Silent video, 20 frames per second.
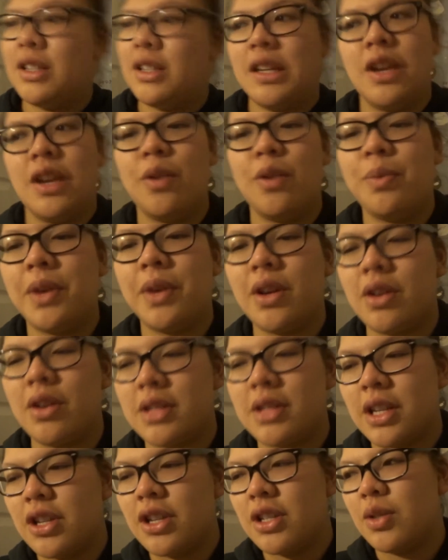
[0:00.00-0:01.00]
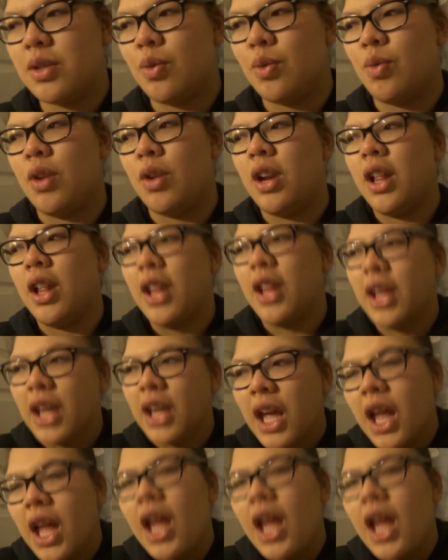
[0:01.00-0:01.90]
now because I just don't want to like